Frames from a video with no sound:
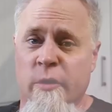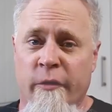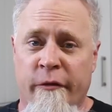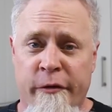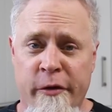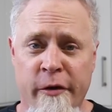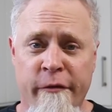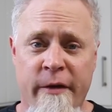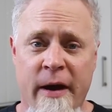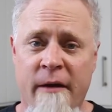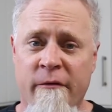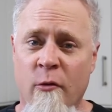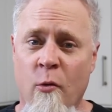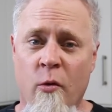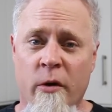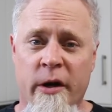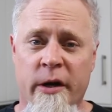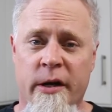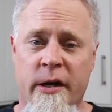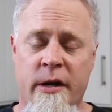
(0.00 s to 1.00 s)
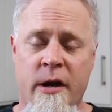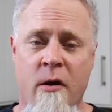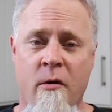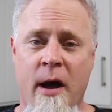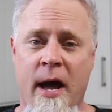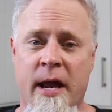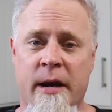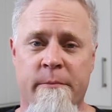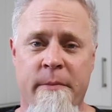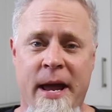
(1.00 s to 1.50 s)
So if you've ever wanted to know
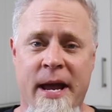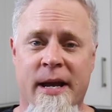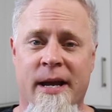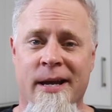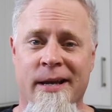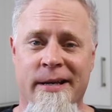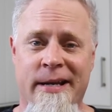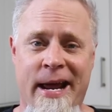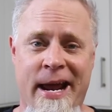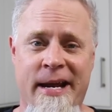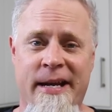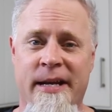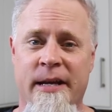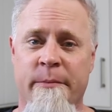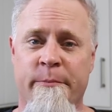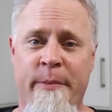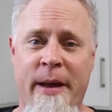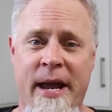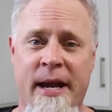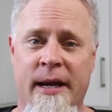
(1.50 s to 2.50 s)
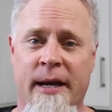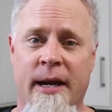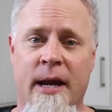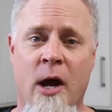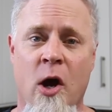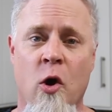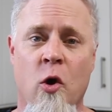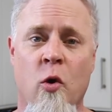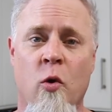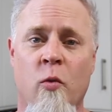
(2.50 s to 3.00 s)
how to make Canadian bacon at
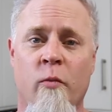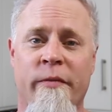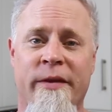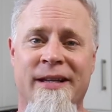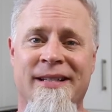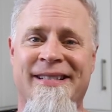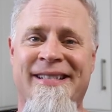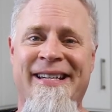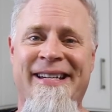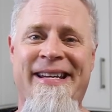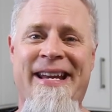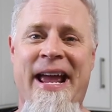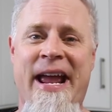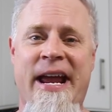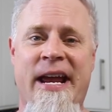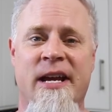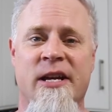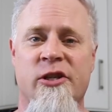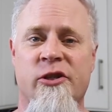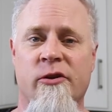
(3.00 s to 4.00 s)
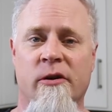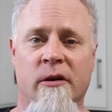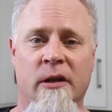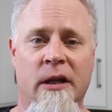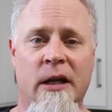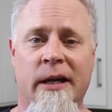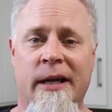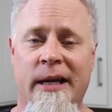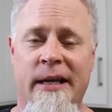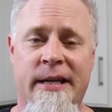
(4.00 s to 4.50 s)
home, then today is your
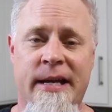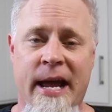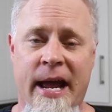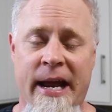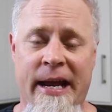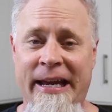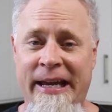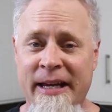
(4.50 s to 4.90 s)
lucky day.